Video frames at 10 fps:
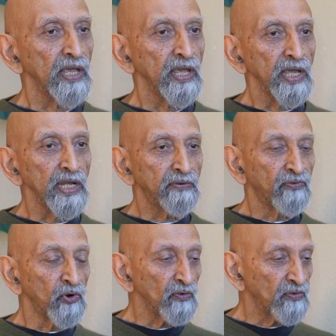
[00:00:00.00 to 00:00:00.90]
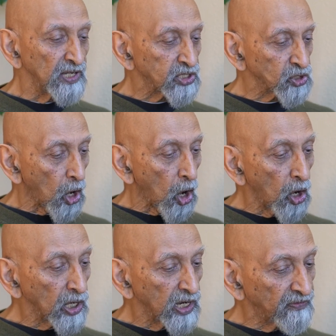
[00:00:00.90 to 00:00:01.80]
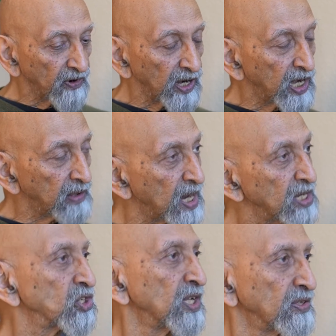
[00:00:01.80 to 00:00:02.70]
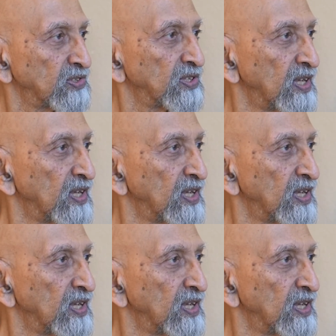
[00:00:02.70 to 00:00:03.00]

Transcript: it fulfills all different dimensions.